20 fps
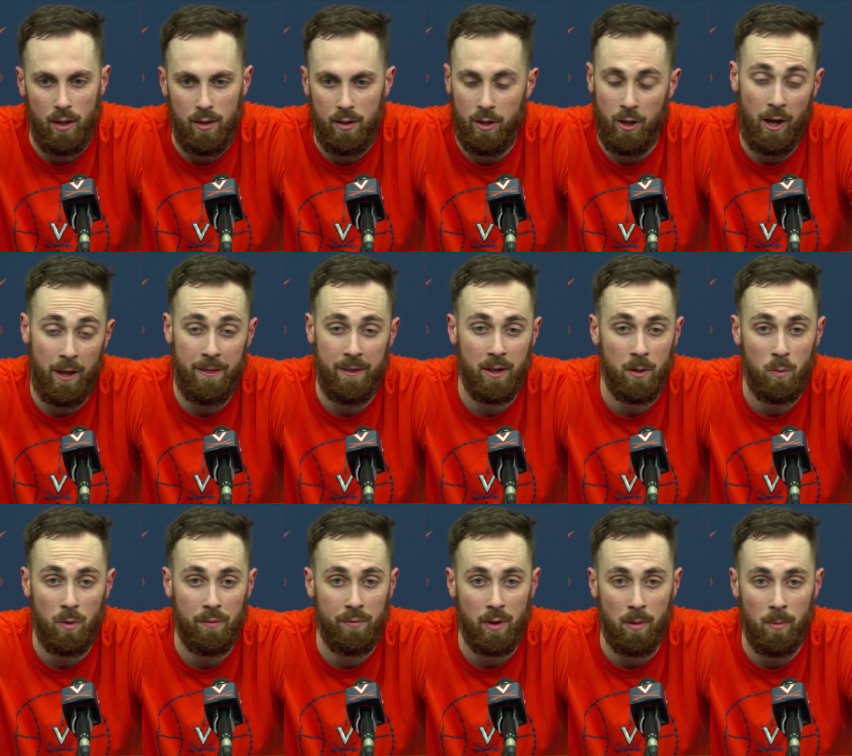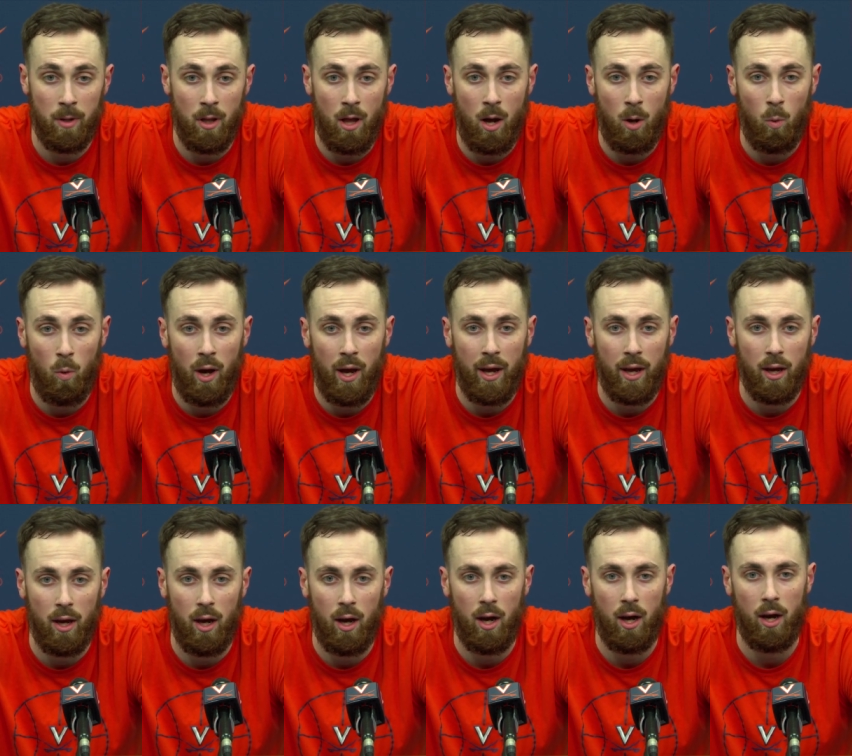You know, I think we've come a long way.
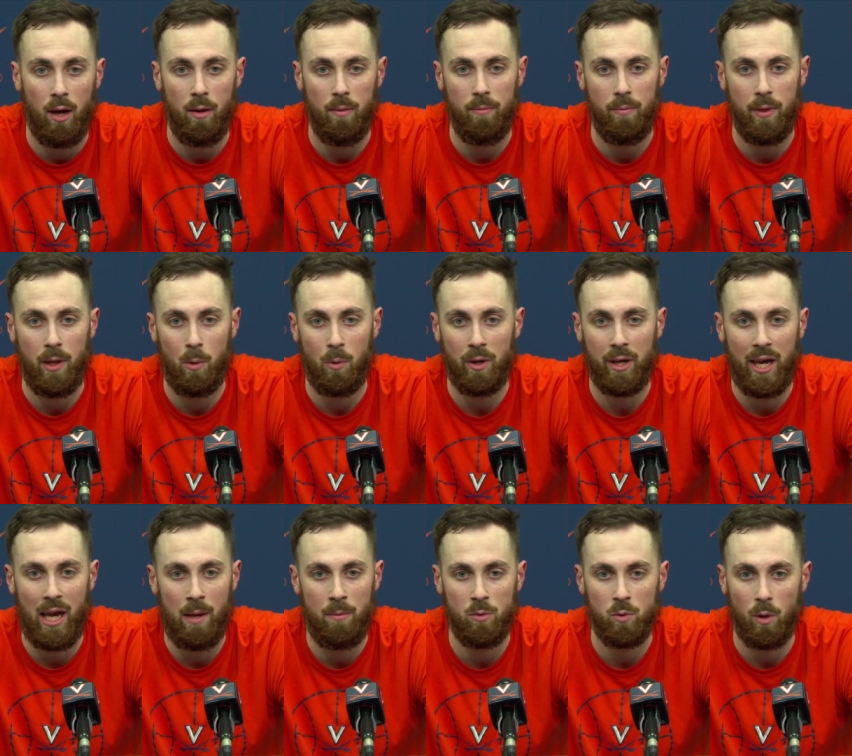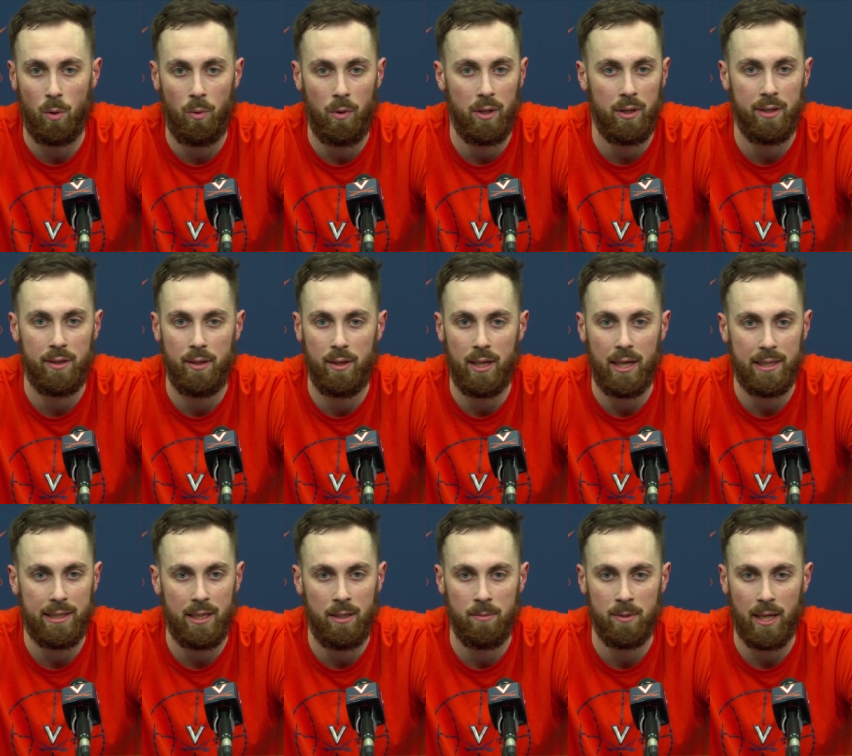Um, there were games where we
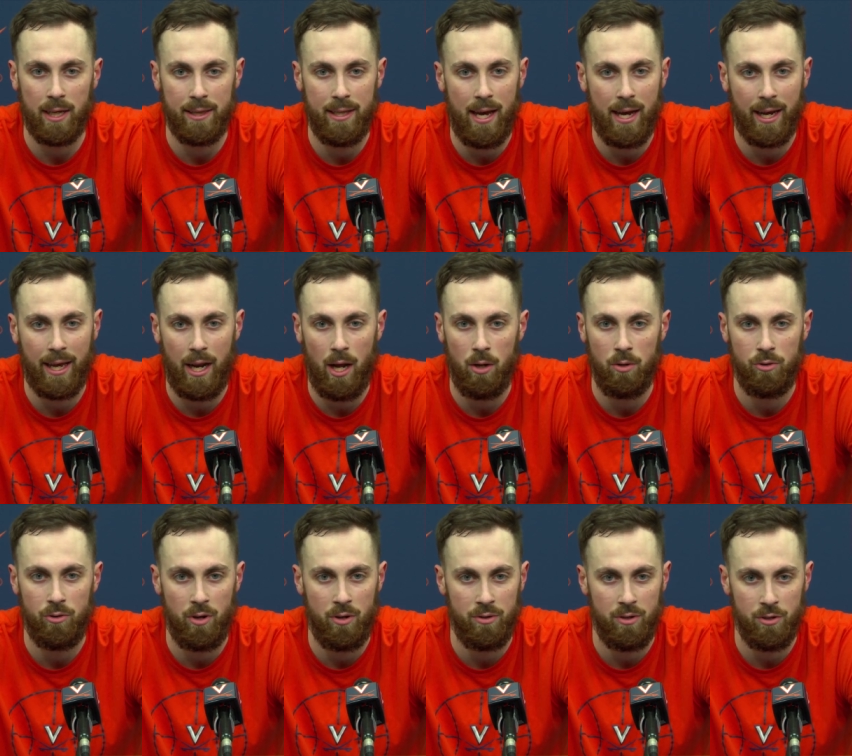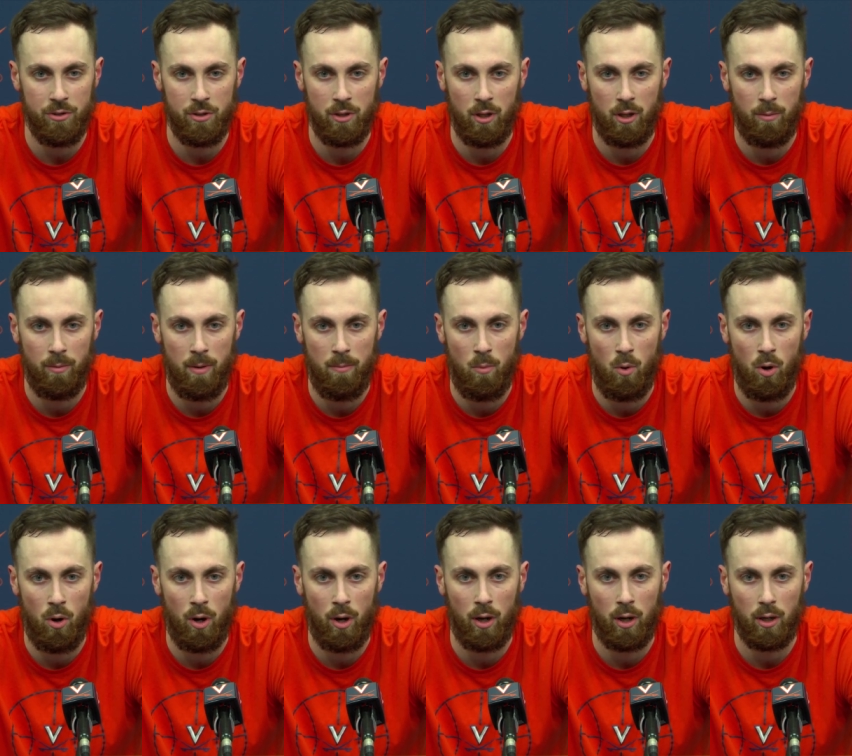let teams like that get out and transition a little bit
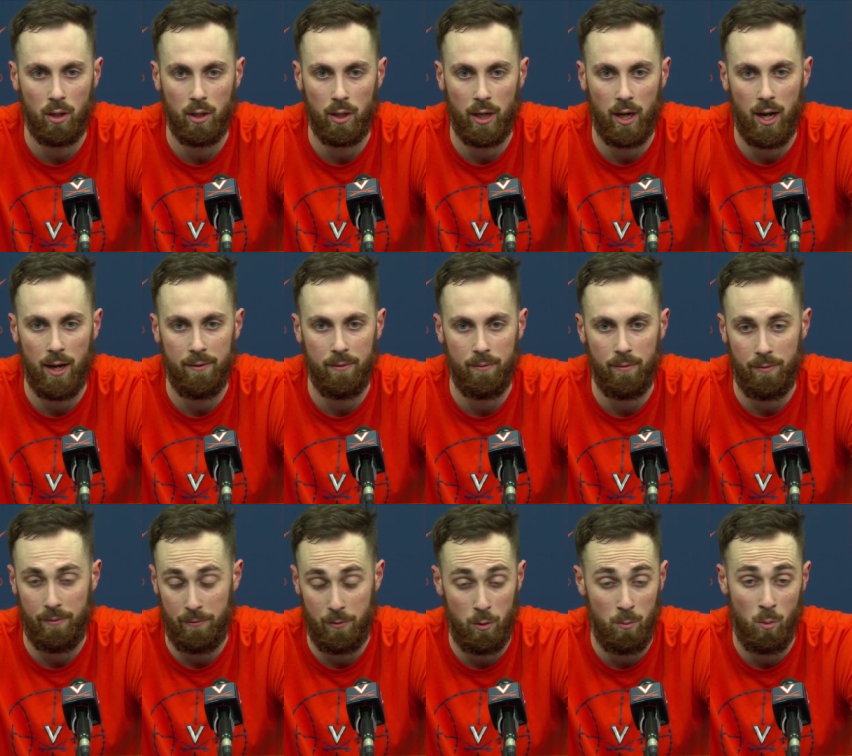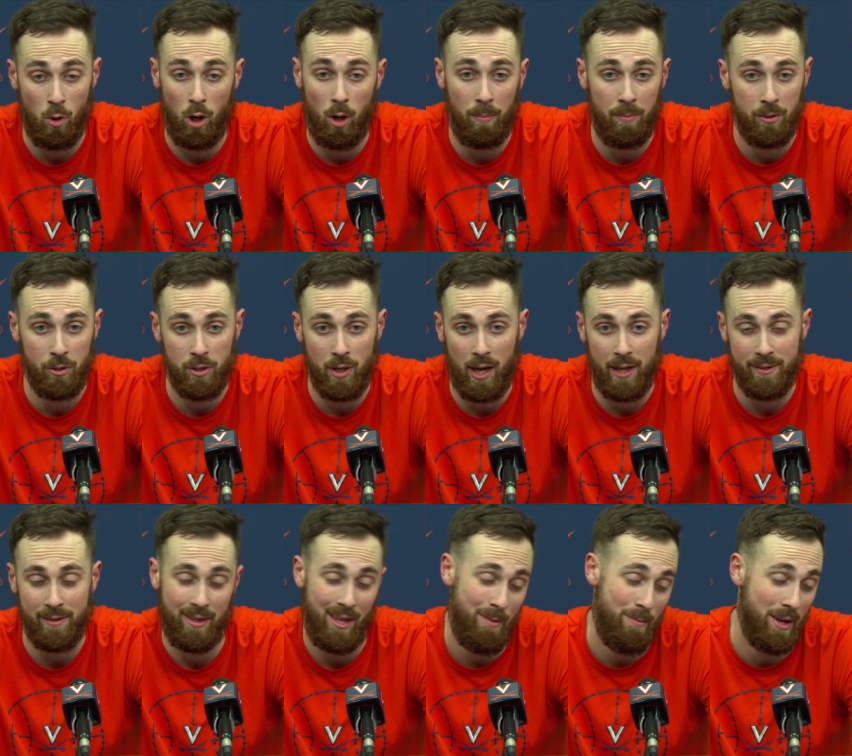more, get off a few more open
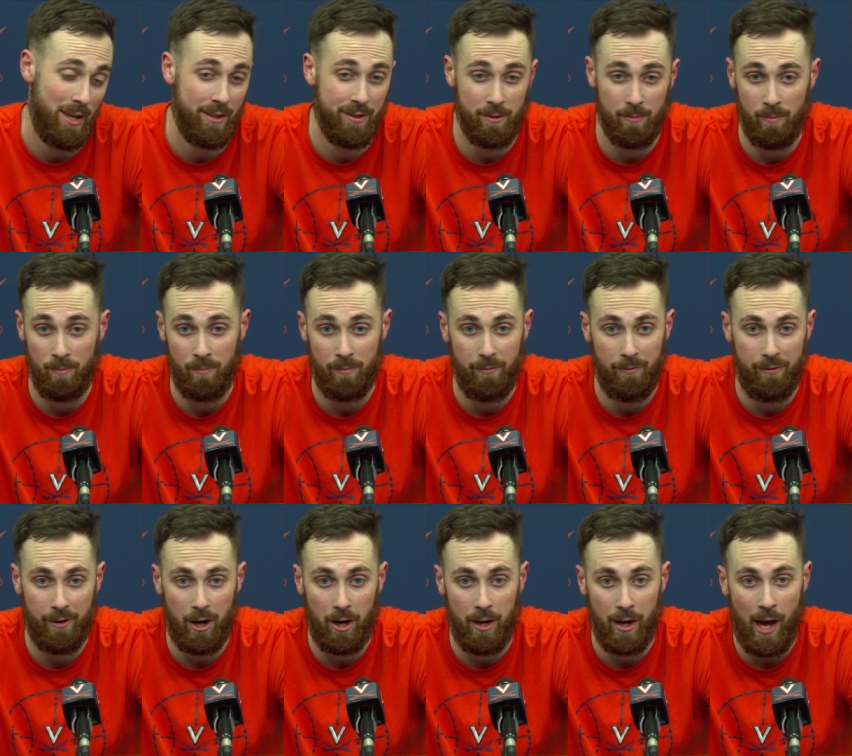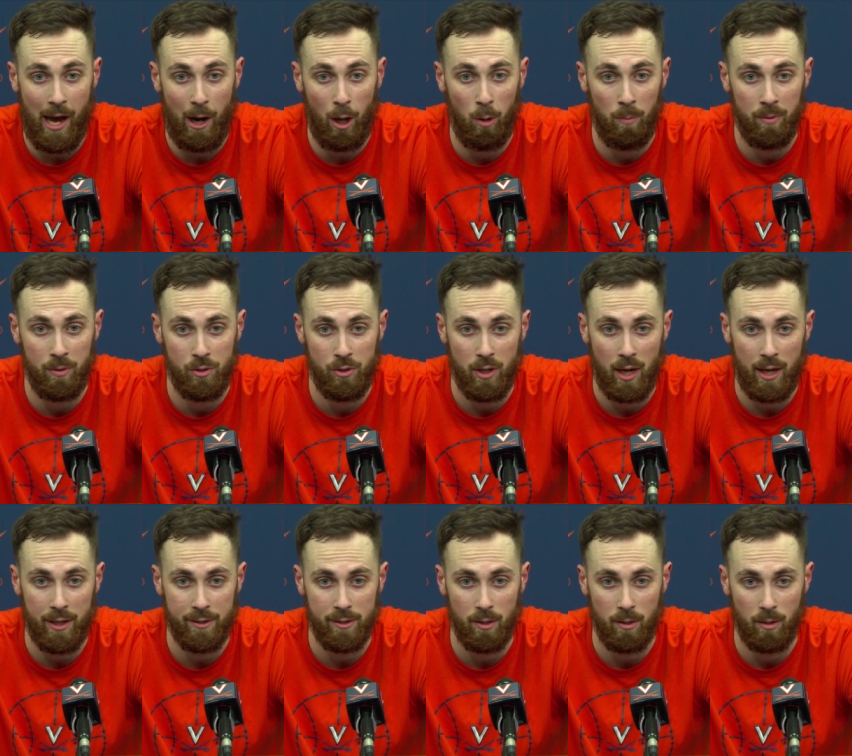shots, and they made some very not open
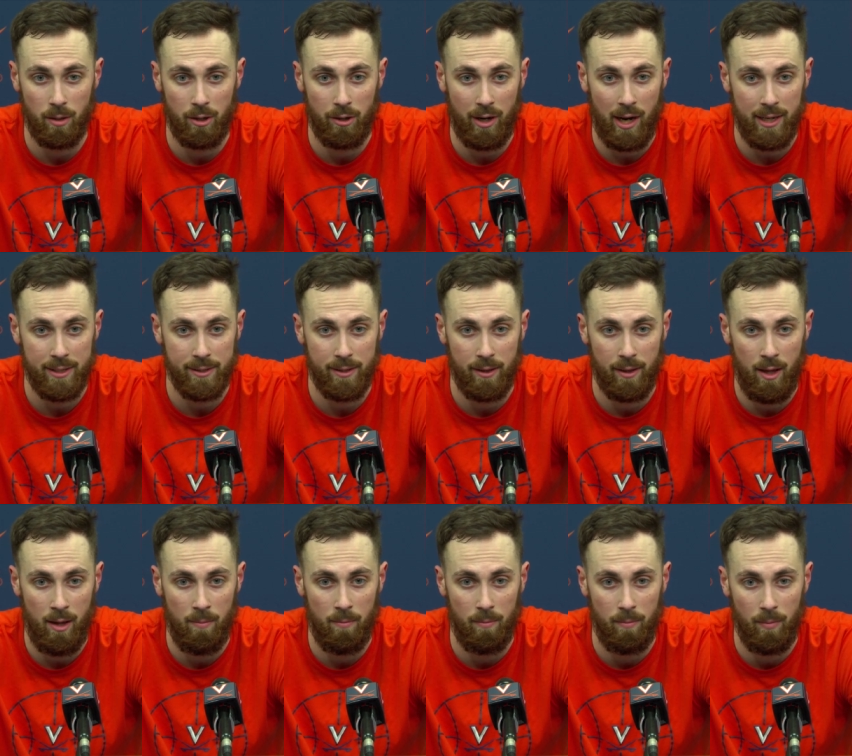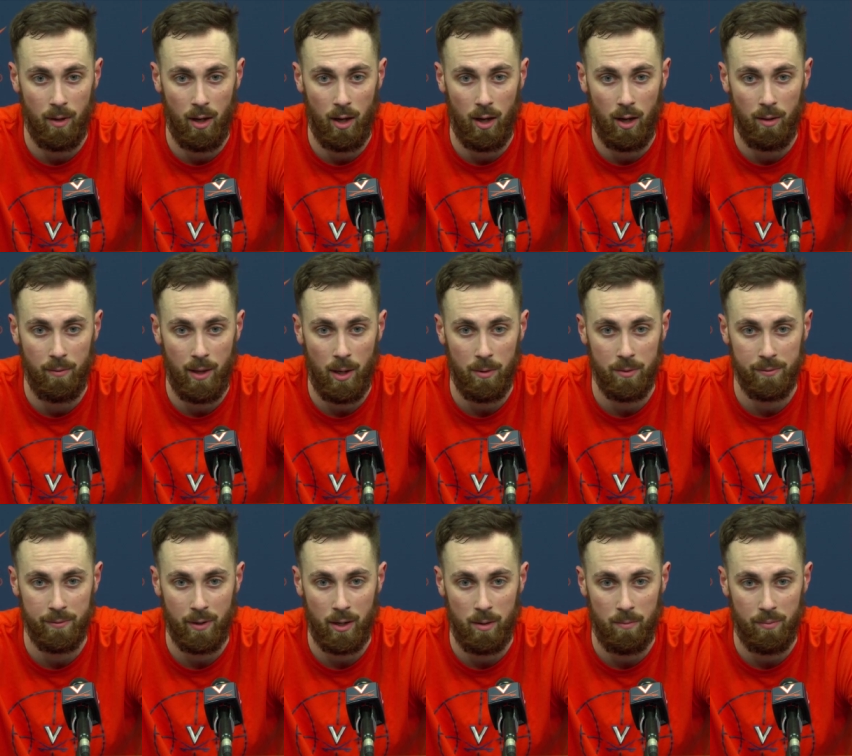shots. So congrats to them. Um, that
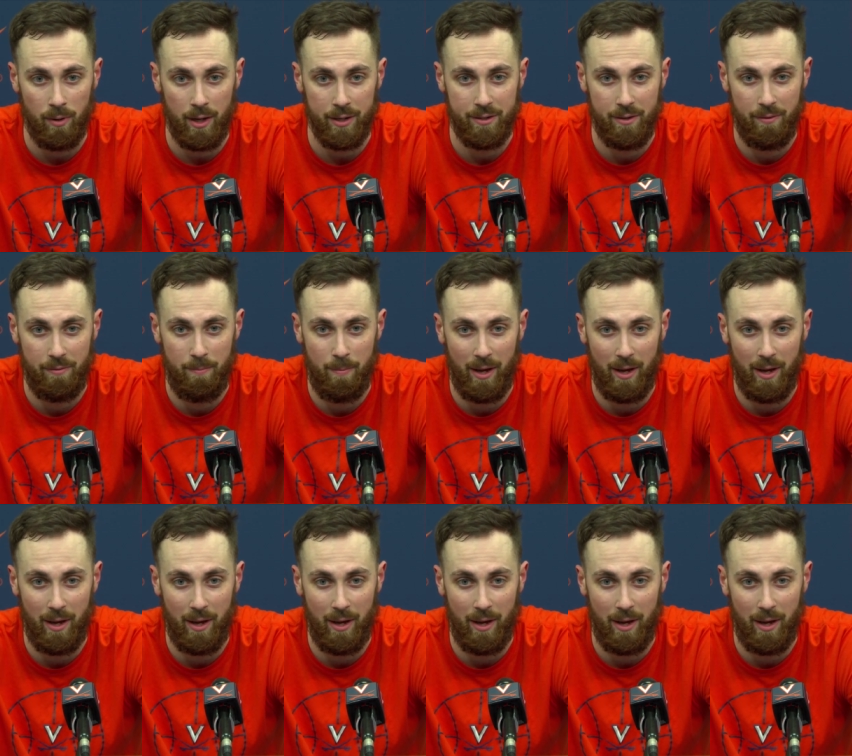was very impressive.